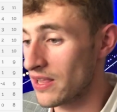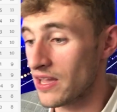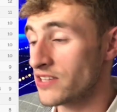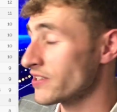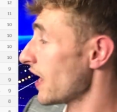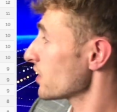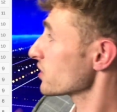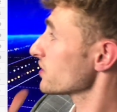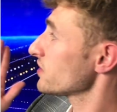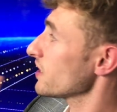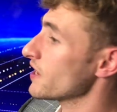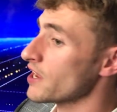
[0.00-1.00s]
So as you can see,
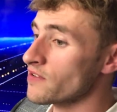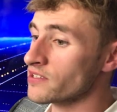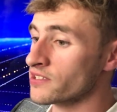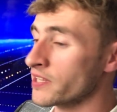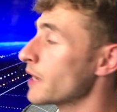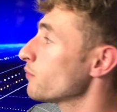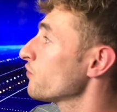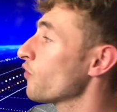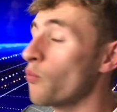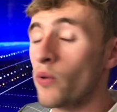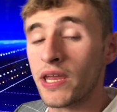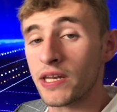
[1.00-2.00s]
here is the table for
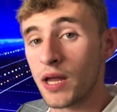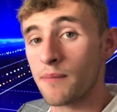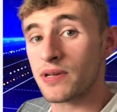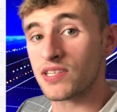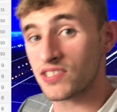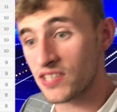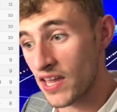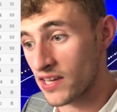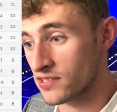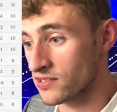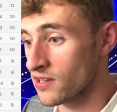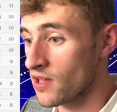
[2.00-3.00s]
week number 6.
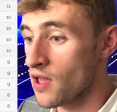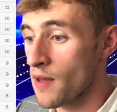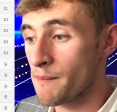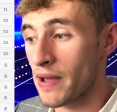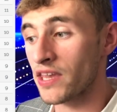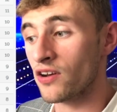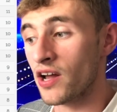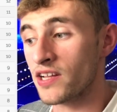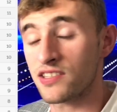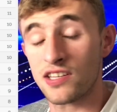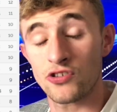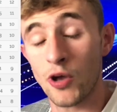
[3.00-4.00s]
Man United
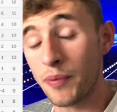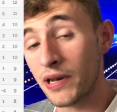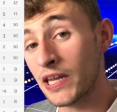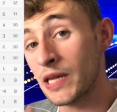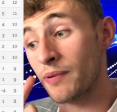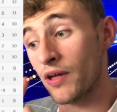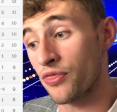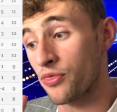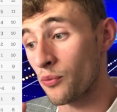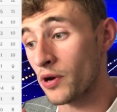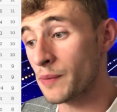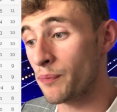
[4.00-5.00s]
sit top of the league by
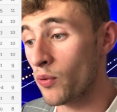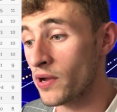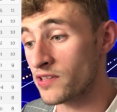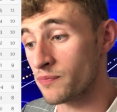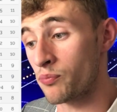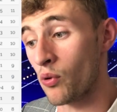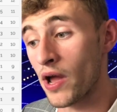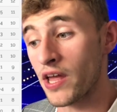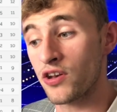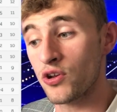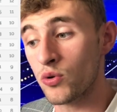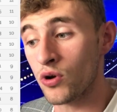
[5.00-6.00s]
3 points. Brighton,
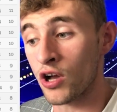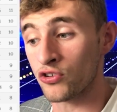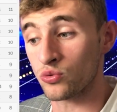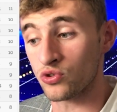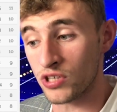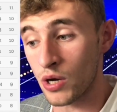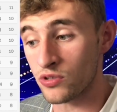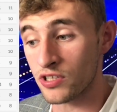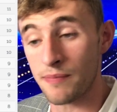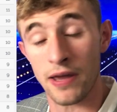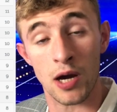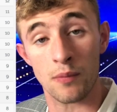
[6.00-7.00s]
Newcastle, Chelsea
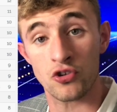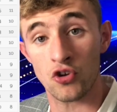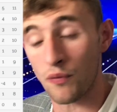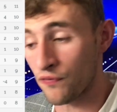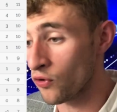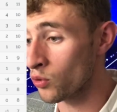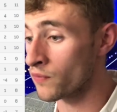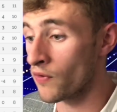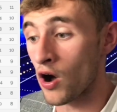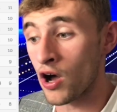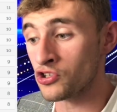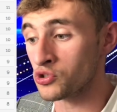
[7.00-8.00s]
make up the top 4 with
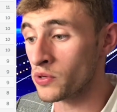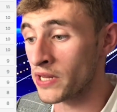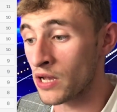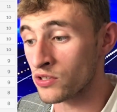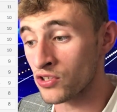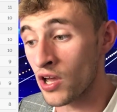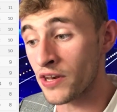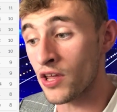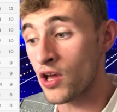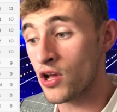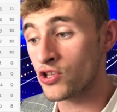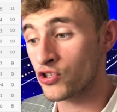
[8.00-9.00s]
Arsenal on the outside,
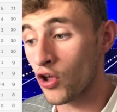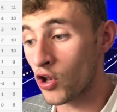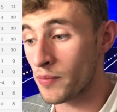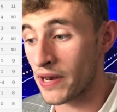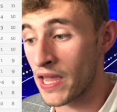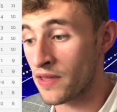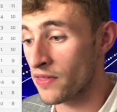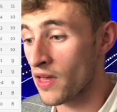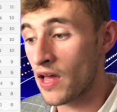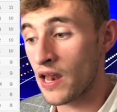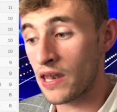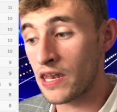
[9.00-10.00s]
Tottenham in
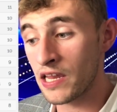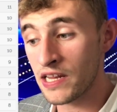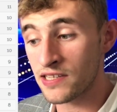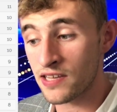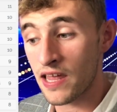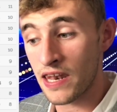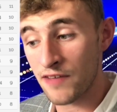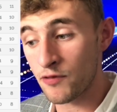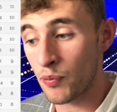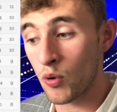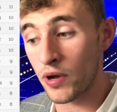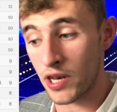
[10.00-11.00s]
8th, Leeds,
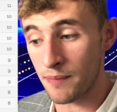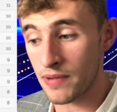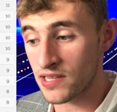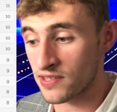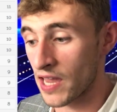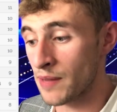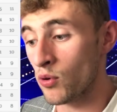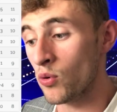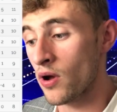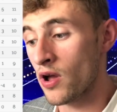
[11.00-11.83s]
Liverpool in the mid-table,